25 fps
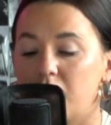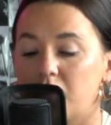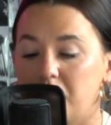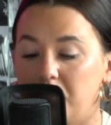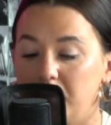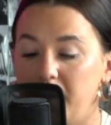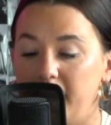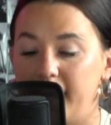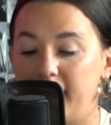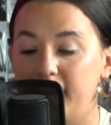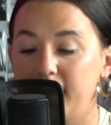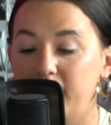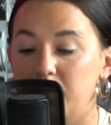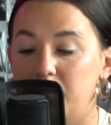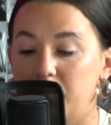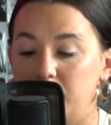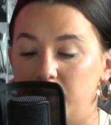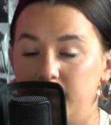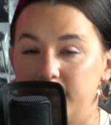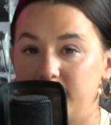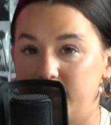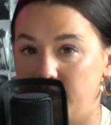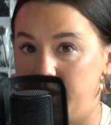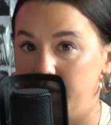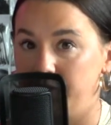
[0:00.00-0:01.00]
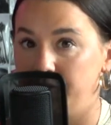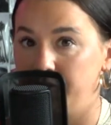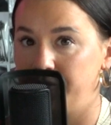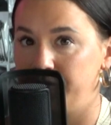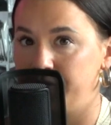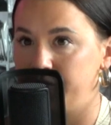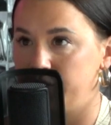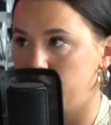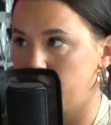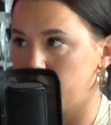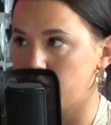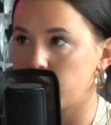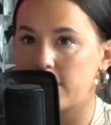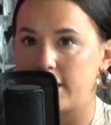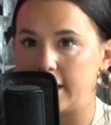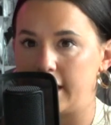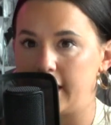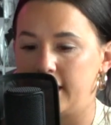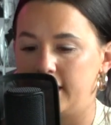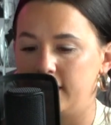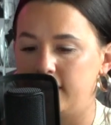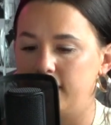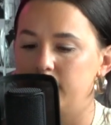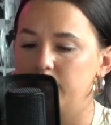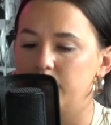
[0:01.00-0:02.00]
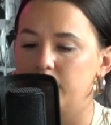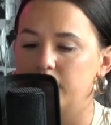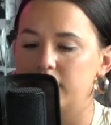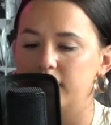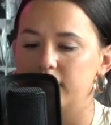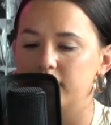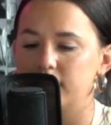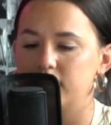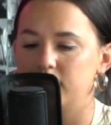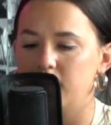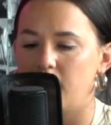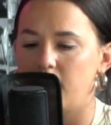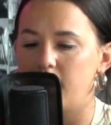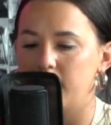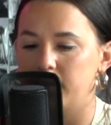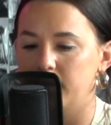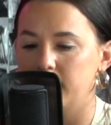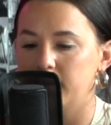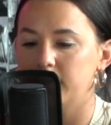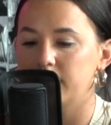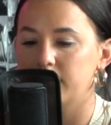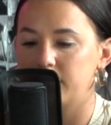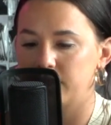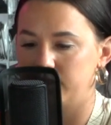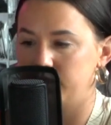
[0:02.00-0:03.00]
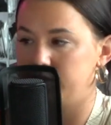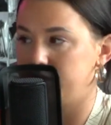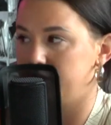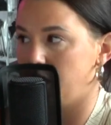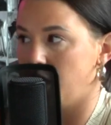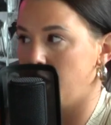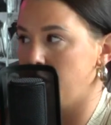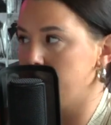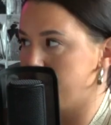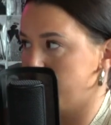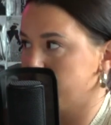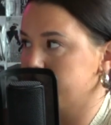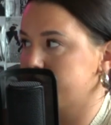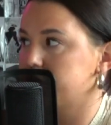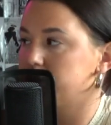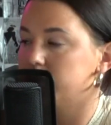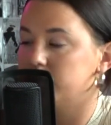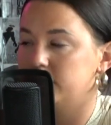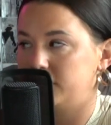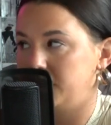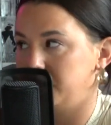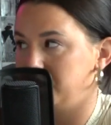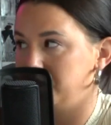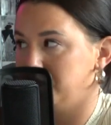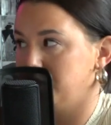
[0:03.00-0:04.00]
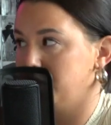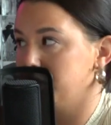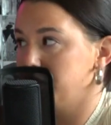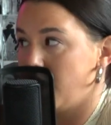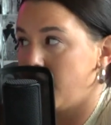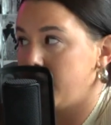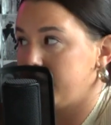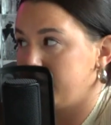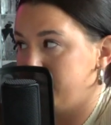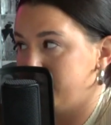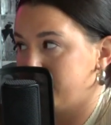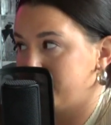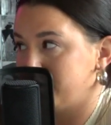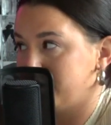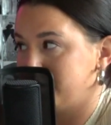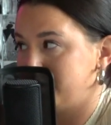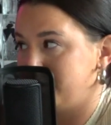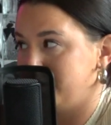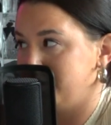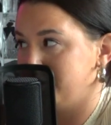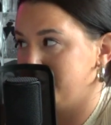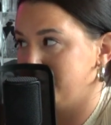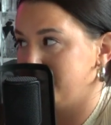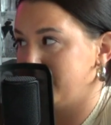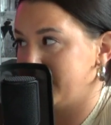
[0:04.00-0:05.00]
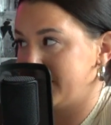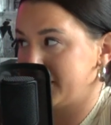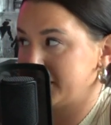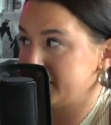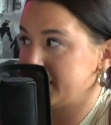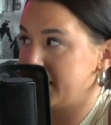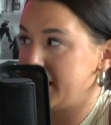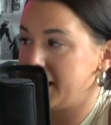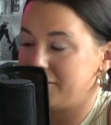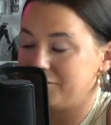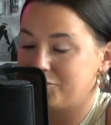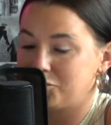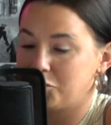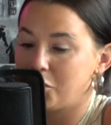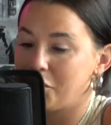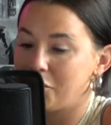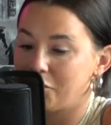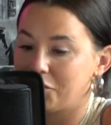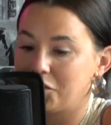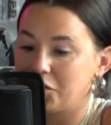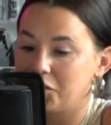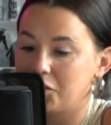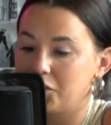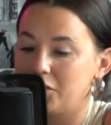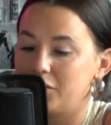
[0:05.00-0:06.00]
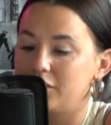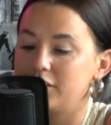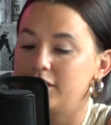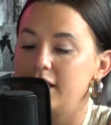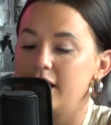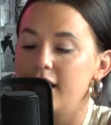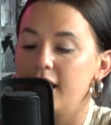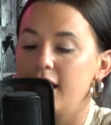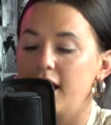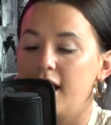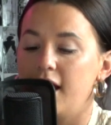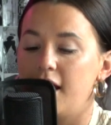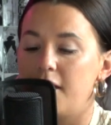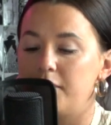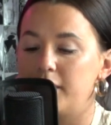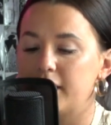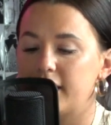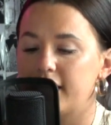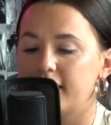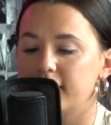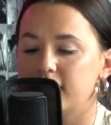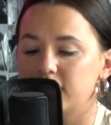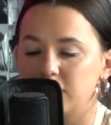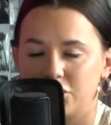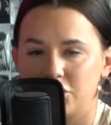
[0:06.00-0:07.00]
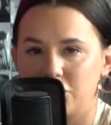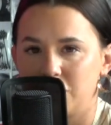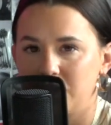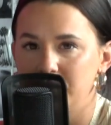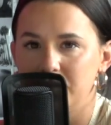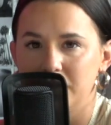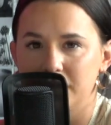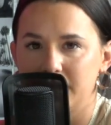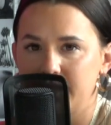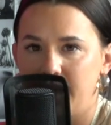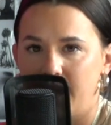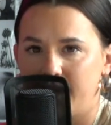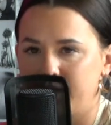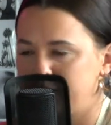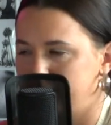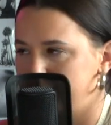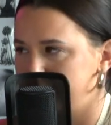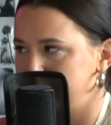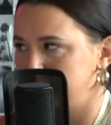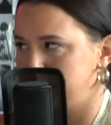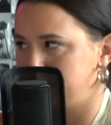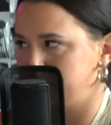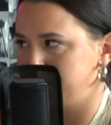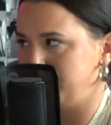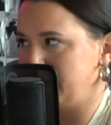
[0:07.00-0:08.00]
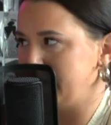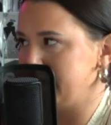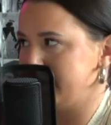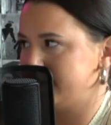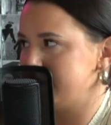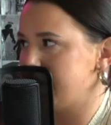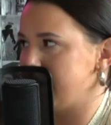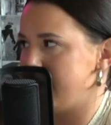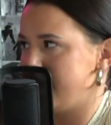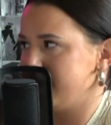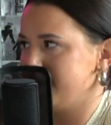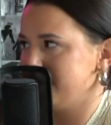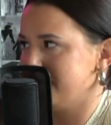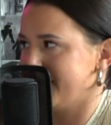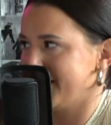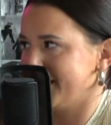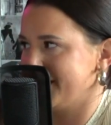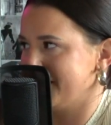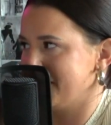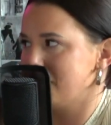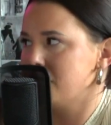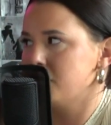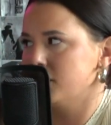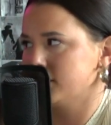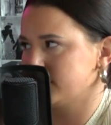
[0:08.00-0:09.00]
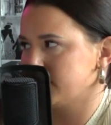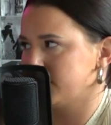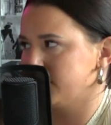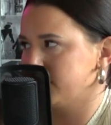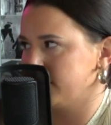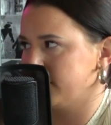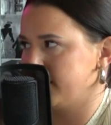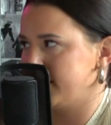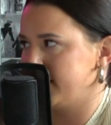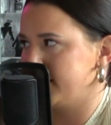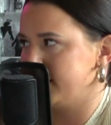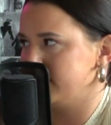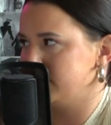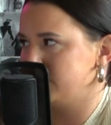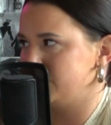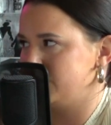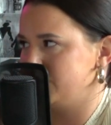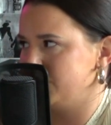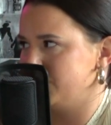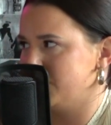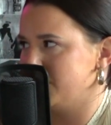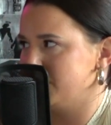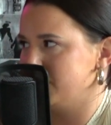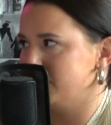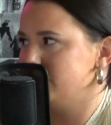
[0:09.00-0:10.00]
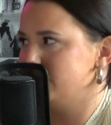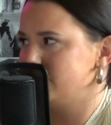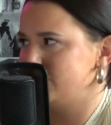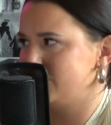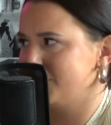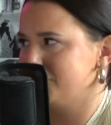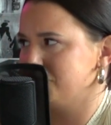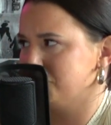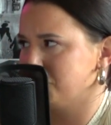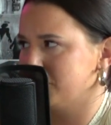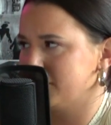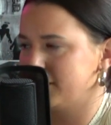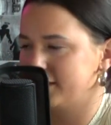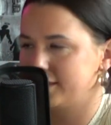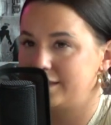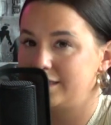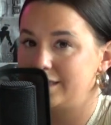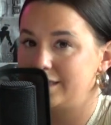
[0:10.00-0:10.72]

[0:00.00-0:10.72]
Rick was infuriated with his daughter, almost 13-year-old, not even 13-year-old at the time, 12-year-old, because she was not to speak to anybody that wasn't her age. In general, that's